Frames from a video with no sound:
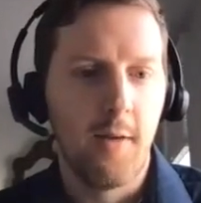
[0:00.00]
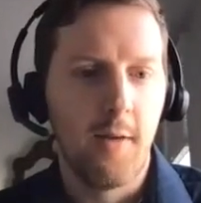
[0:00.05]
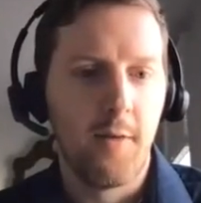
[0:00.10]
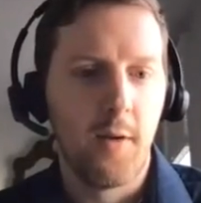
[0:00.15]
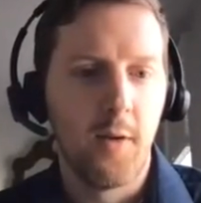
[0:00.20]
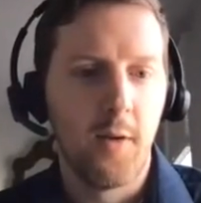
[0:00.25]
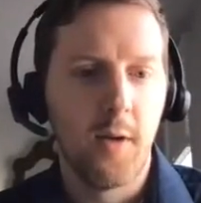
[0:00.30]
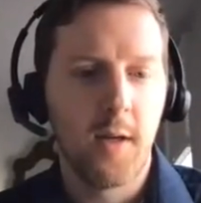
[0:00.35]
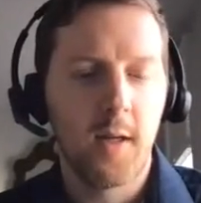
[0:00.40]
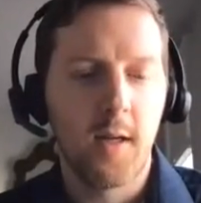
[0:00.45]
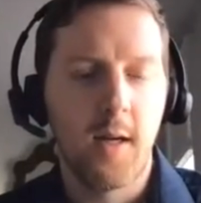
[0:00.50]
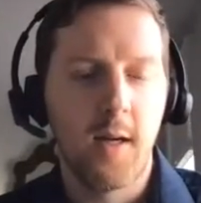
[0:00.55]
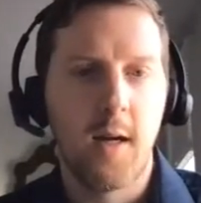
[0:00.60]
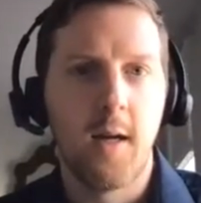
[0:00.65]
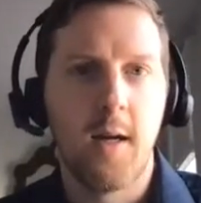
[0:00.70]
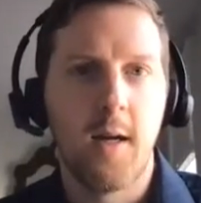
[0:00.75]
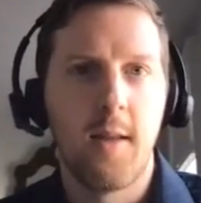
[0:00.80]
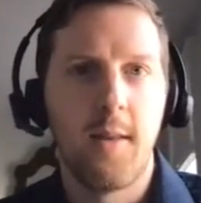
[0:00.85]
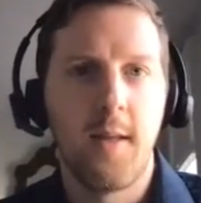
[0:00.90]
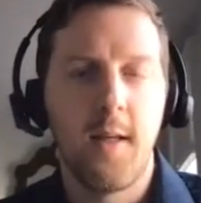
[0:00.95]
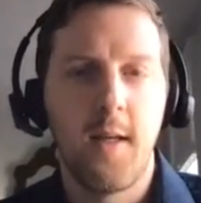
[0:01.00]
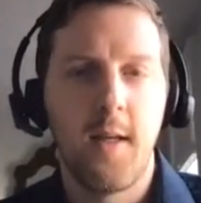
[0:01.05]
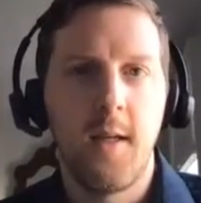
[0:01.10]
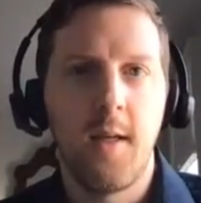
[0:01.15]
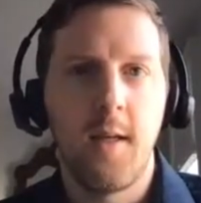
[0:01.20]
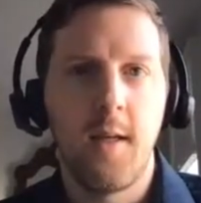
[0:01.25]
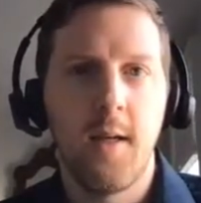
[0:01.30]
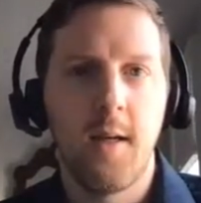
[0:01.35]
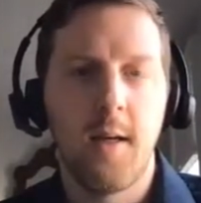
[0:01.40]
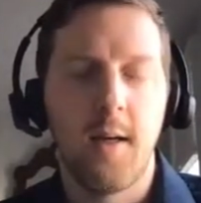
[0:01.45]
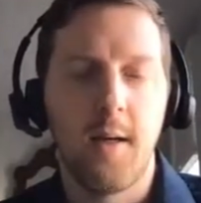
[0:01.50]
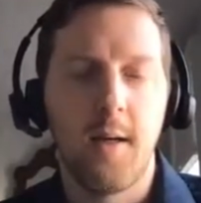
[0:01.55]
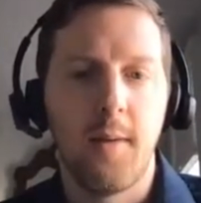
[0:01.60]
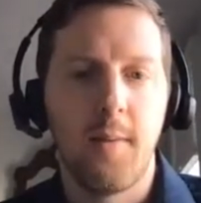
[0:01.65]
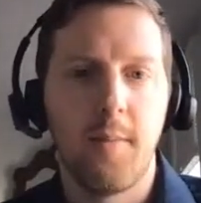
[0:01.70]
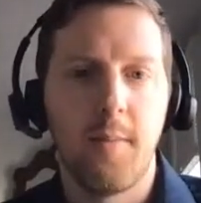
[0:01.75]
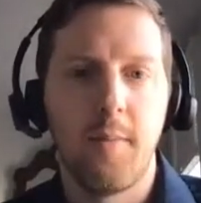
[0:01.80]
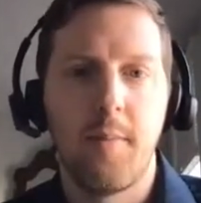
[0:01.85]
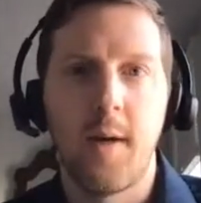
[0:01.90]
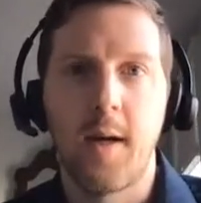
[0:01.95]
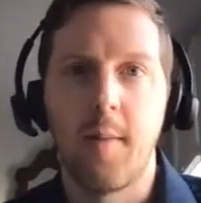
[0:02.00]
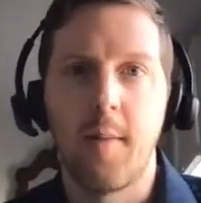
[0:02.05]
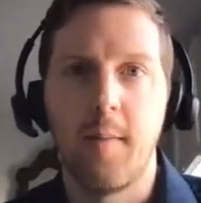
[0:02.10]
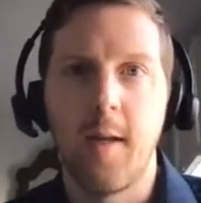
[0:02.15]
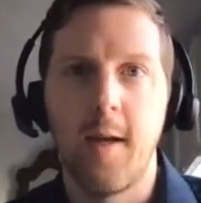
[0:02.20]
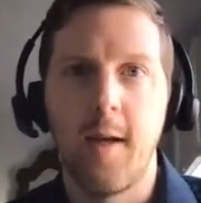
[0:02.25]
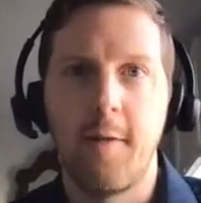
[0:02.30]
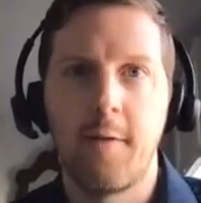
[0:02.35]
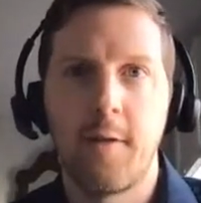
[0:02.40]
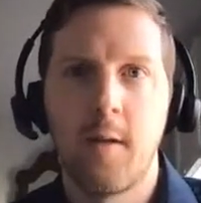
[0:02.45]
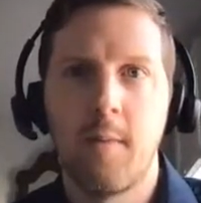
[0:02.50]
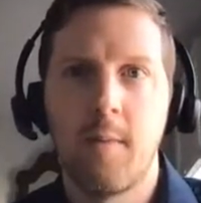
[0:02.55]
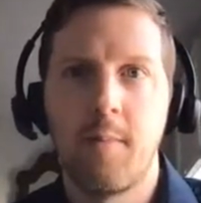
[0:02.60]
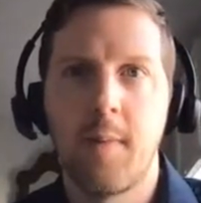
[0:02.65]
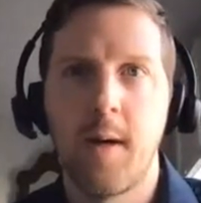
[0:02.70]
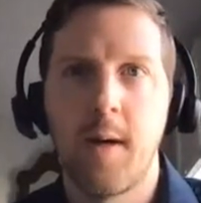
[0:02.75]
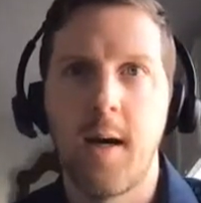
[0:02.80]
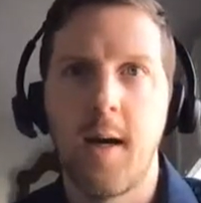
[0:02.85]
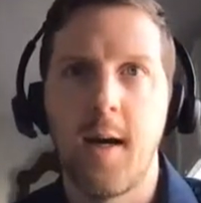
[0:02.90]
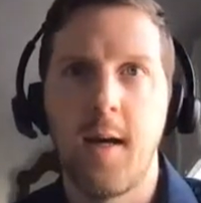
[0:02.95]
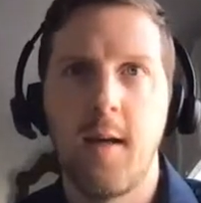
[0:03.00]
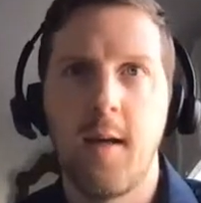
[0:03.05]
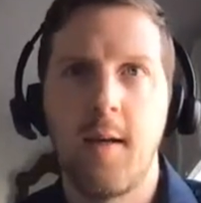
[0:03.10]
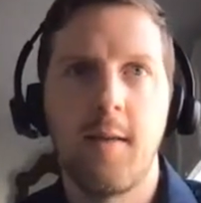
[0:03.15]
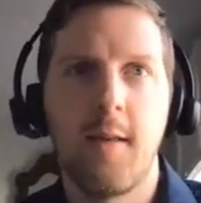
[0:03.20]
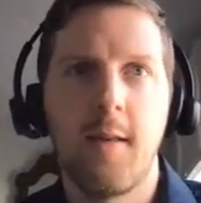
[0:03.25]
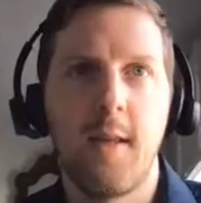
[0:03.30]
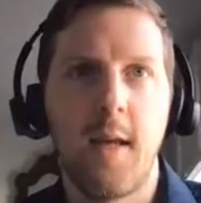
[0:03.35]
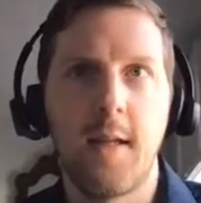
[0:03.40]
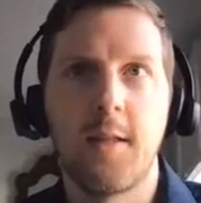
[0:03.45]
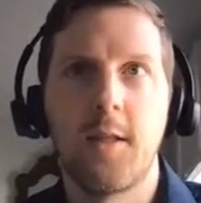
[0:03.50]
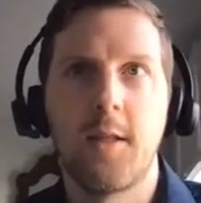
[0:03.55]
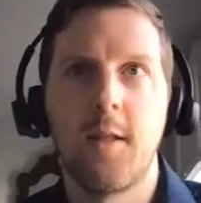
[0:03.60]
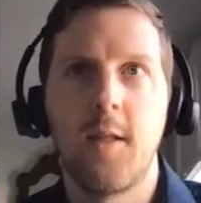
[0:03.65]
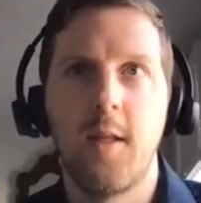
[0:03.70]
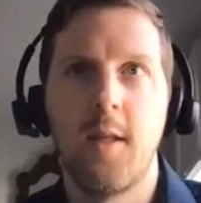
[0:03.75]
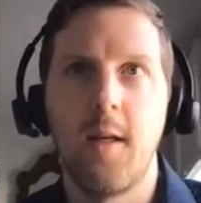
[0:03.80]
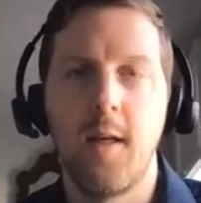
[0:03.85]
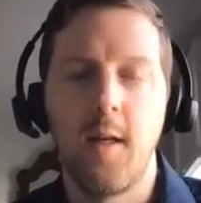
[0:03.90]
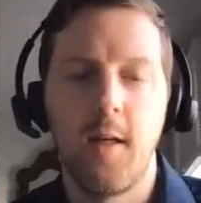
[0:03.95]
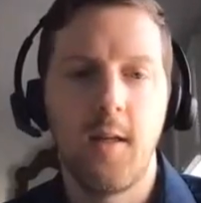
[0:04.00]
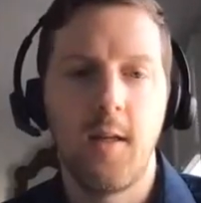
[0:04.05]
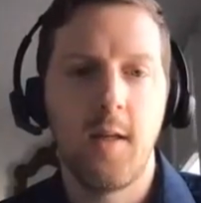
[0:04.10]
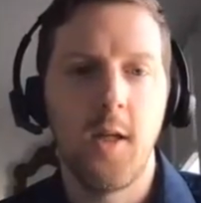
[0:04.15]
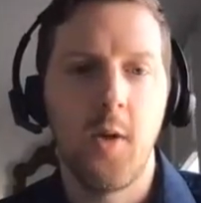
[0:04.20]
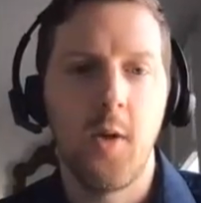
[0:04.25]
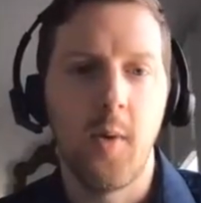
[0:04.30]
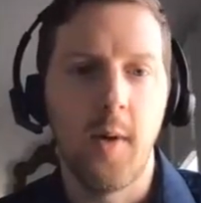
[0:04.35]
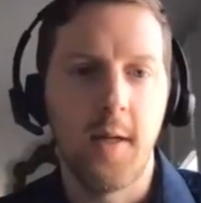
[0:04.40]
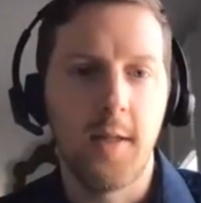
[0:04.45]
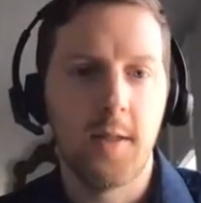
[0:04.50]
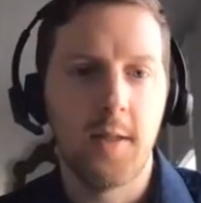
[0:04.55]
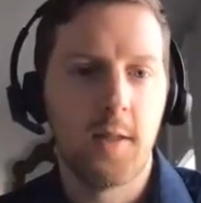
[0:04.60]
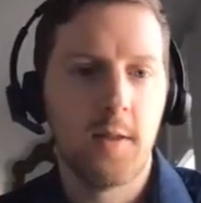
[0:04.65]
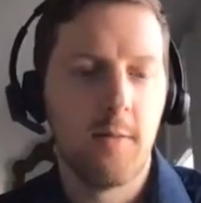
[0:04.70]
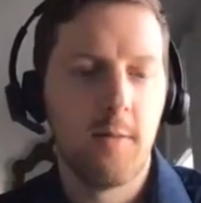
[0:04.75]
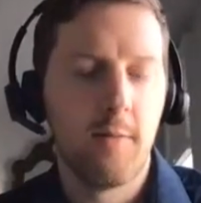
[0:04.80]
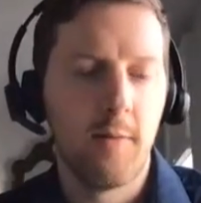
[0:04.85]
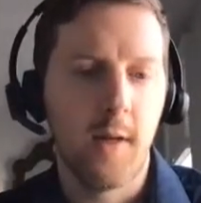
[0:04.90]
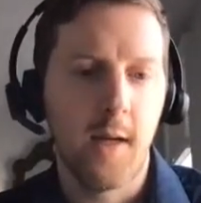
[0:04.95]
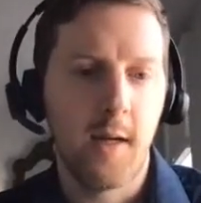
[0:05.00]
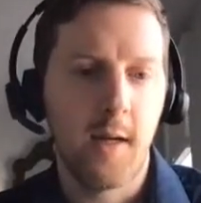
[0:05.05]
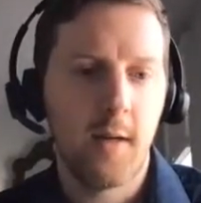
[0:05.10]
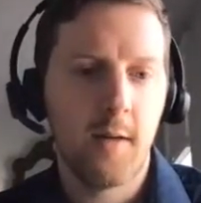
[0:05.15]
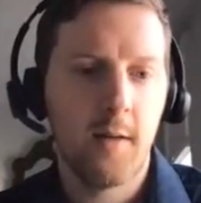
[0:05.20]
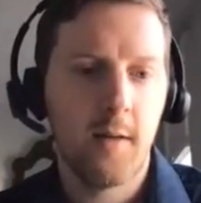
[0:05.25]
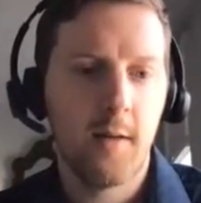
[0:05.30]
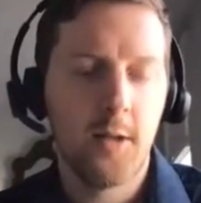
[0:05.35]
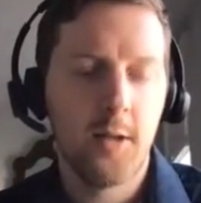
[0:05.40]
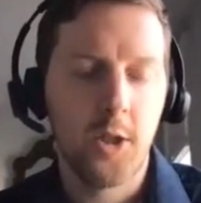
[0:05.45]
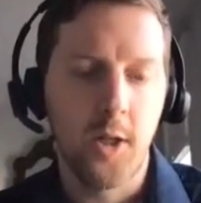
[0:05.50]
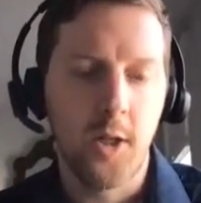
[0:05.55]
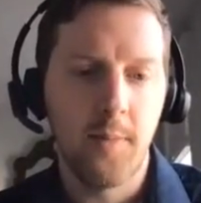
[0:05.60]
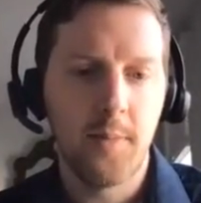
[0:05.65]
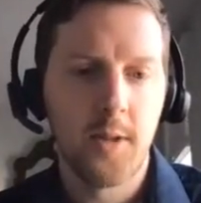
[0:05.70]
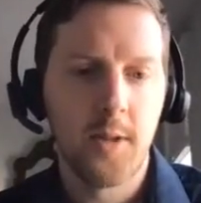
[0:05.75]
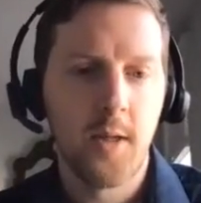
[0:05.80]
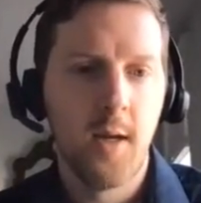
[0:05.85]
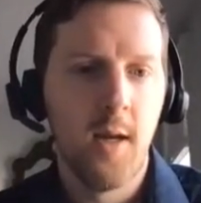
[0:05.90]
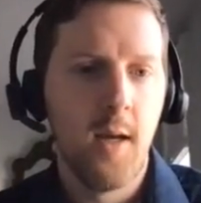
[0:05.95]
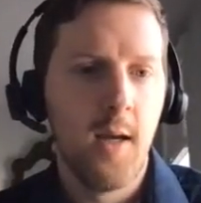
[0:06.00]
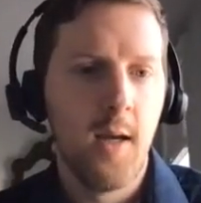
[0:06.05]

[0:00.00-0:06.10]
If you look on the bottom left pie, that's the US flagged ships.